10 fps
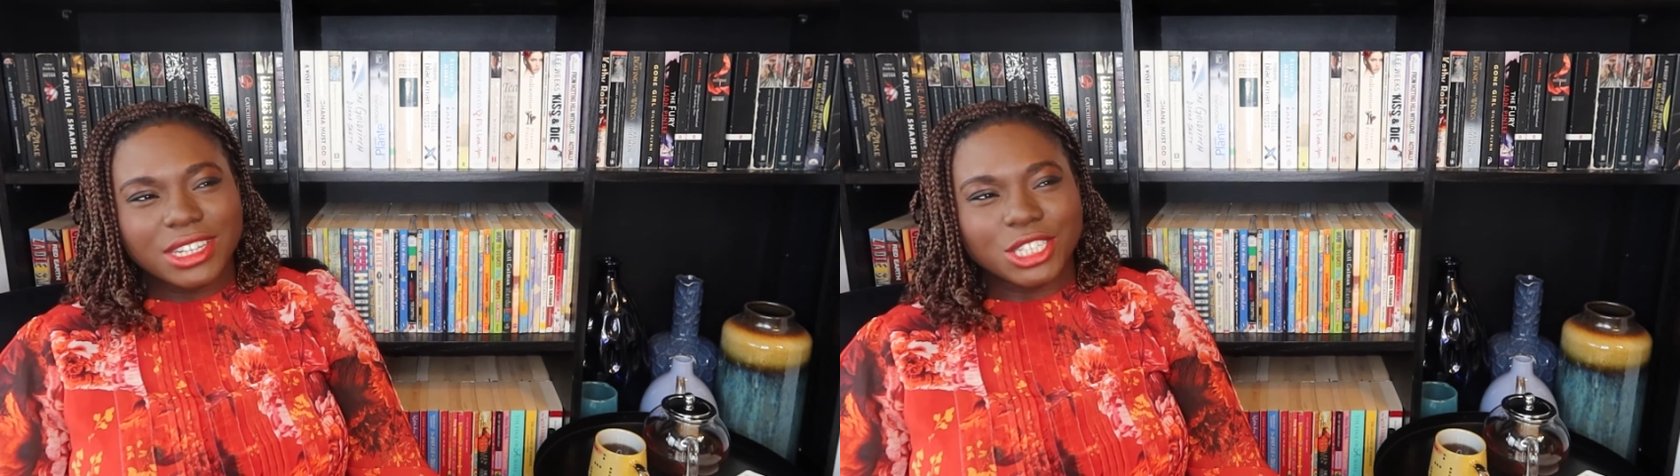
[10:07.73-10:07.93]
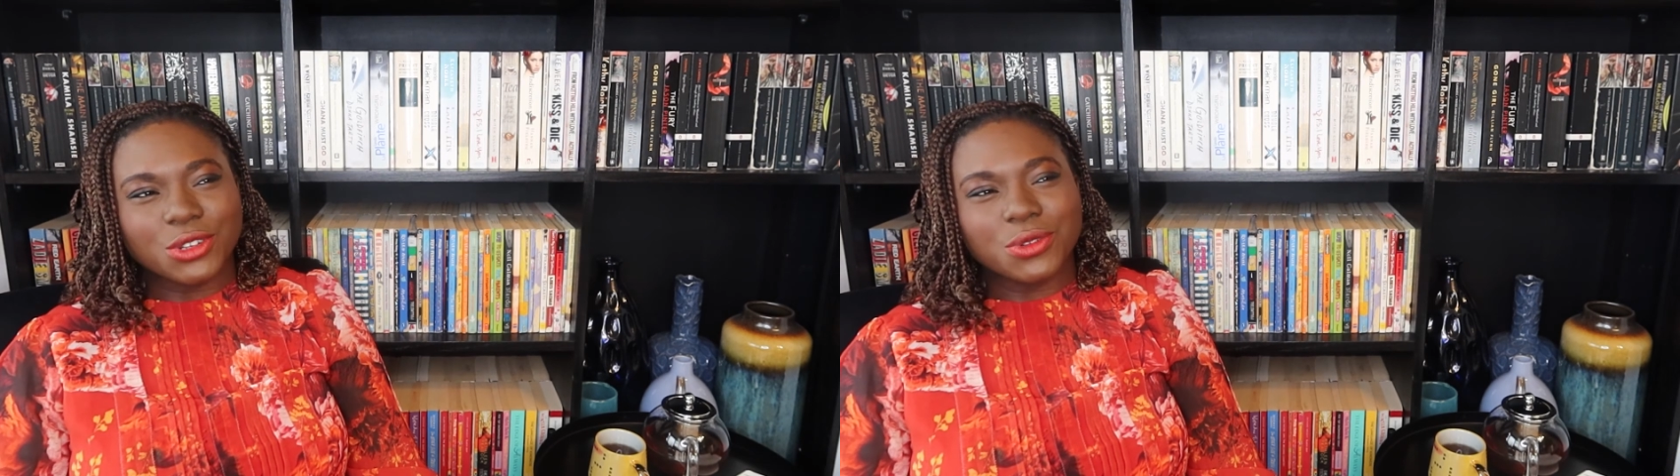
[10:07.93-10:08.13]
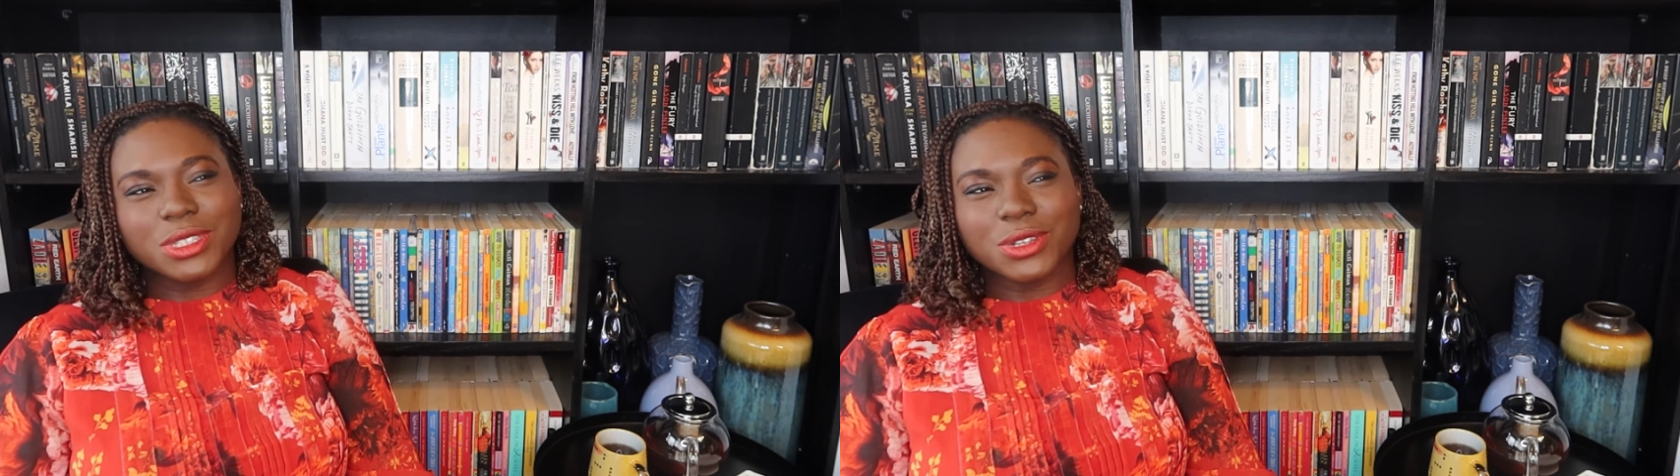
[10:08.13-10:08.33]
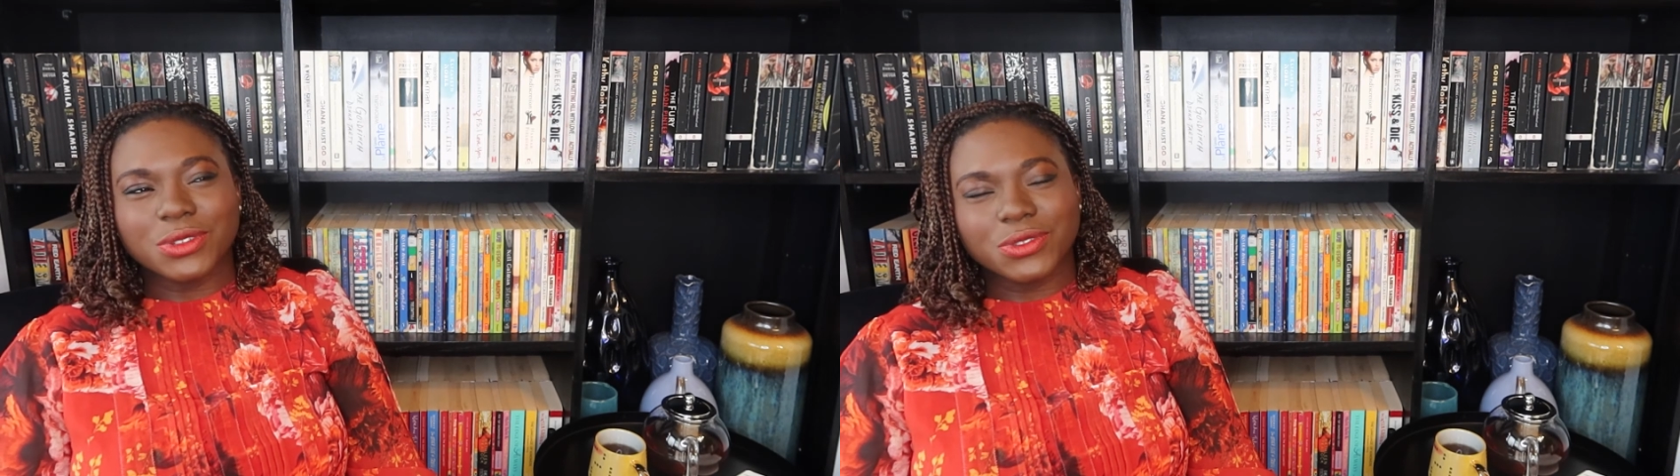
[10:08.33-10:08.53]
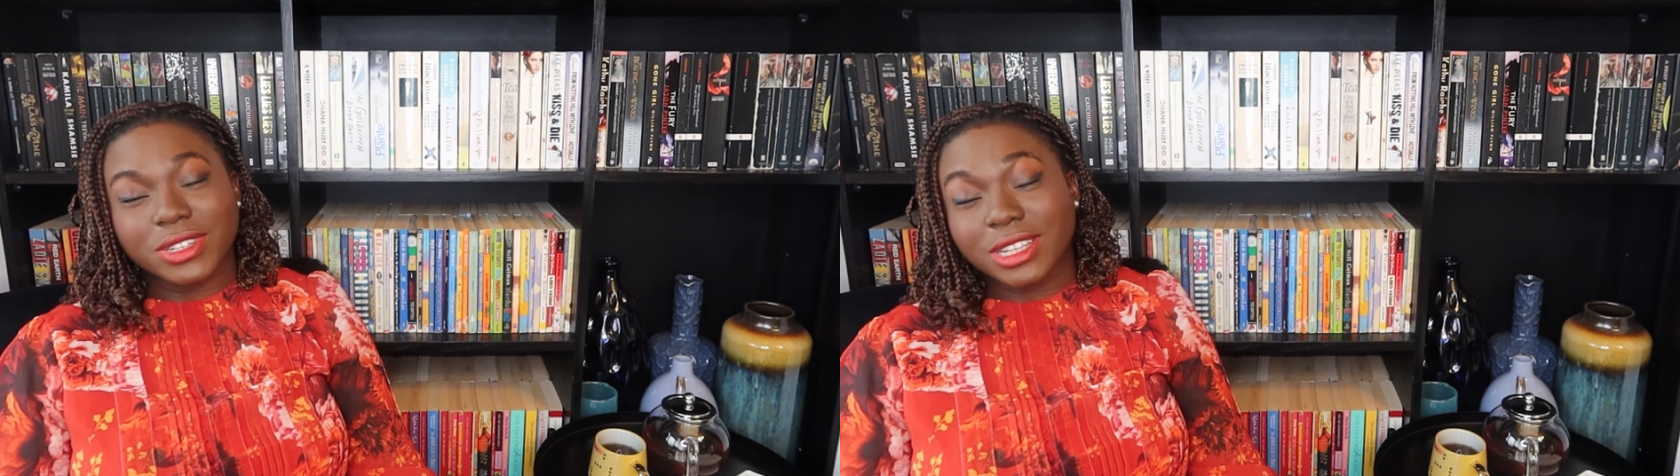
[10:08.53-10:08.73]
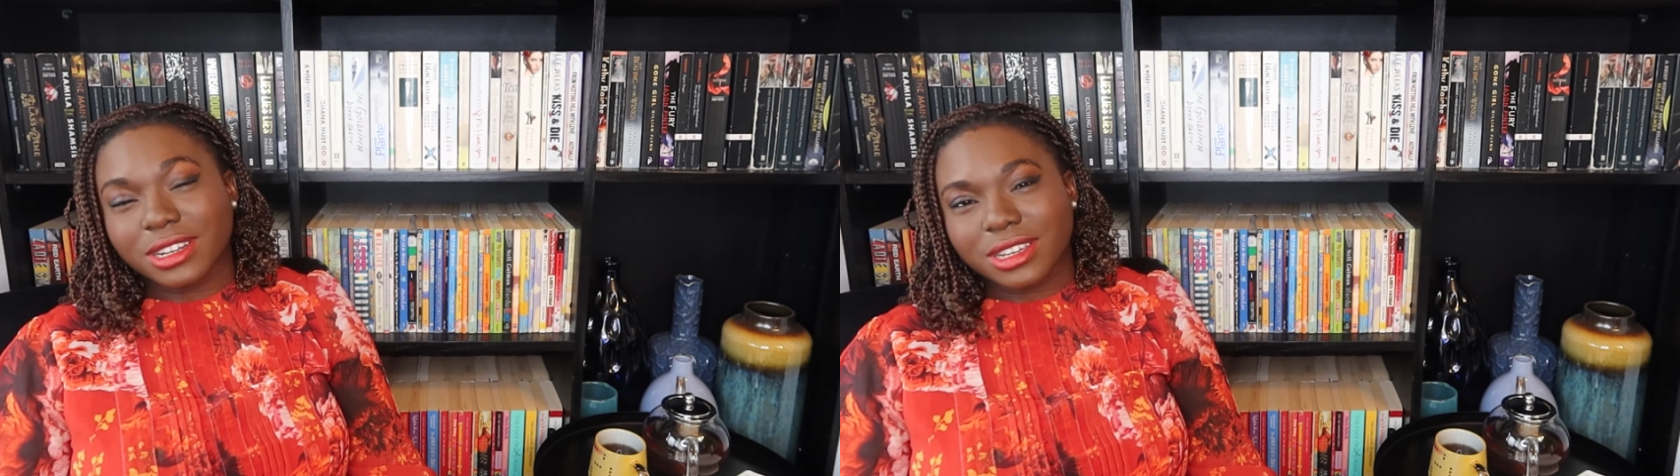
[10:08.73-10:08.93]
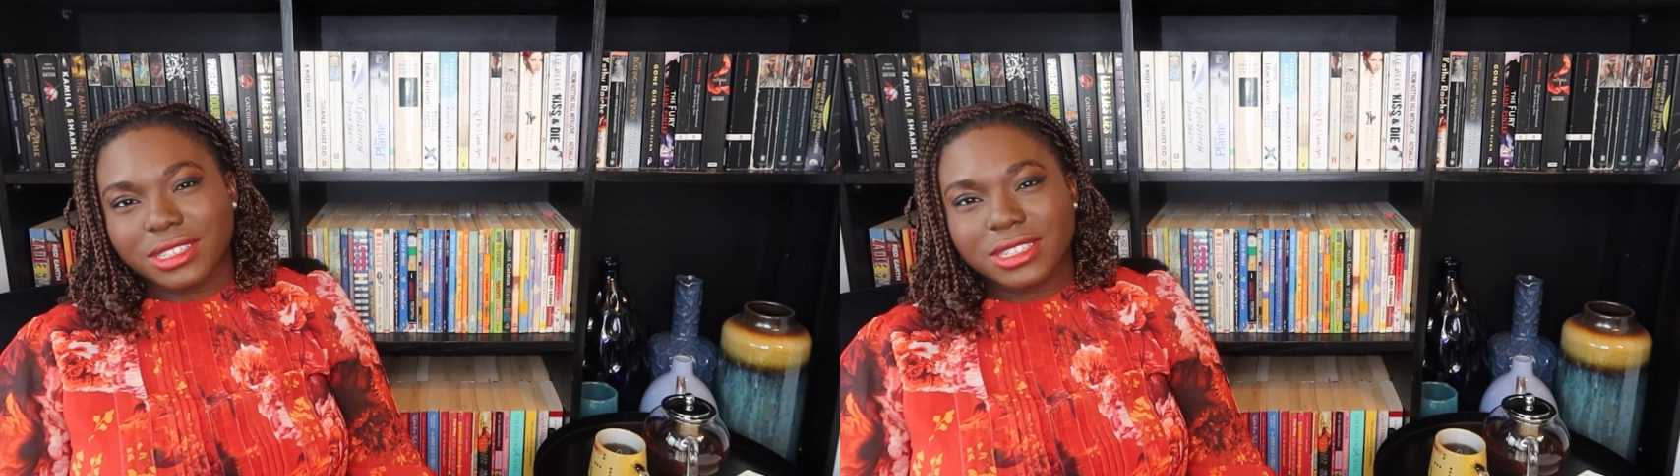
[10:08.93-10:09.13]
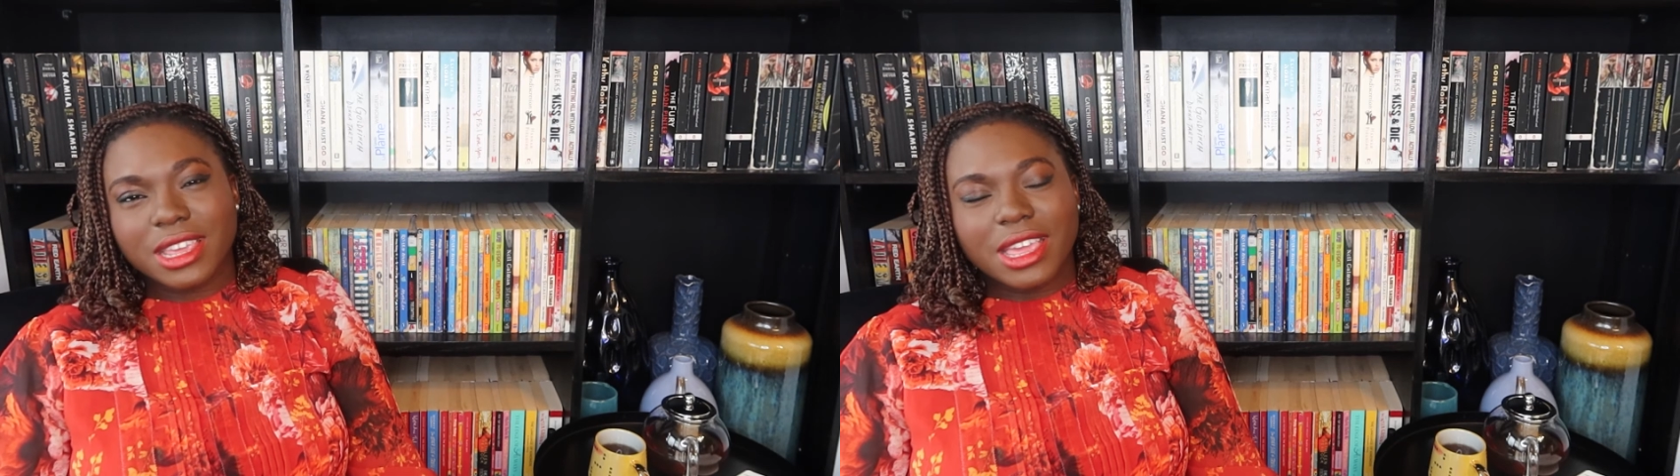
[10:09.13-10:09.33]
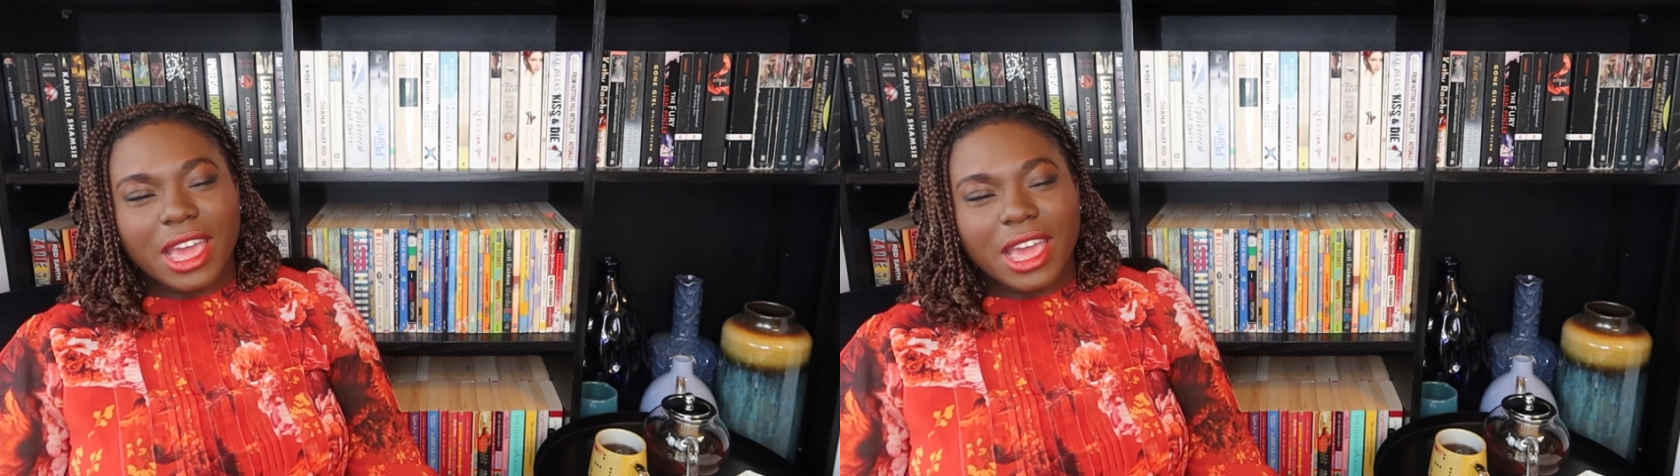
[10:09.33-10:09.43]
She always looked really nice,